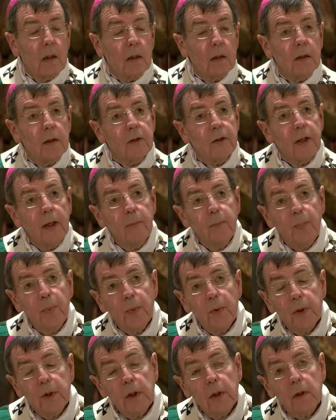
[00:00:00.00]
The,
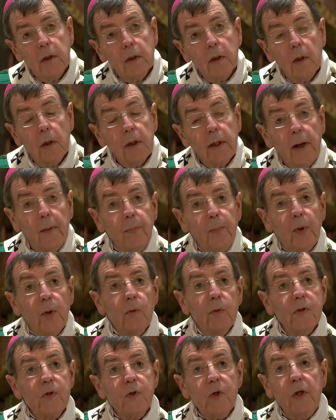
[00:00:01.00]
temple, the leper
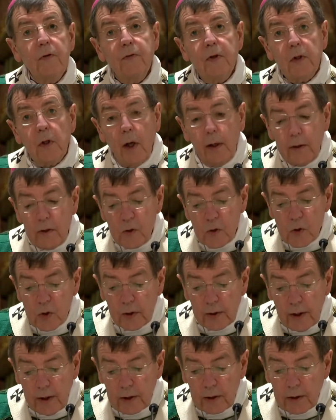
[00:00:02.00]
was even
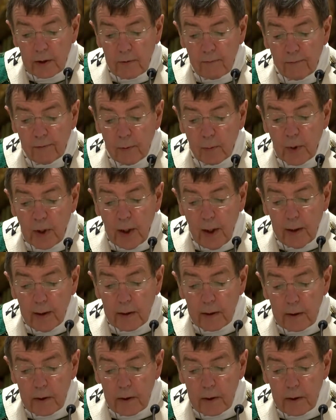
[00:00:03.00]
isolated from God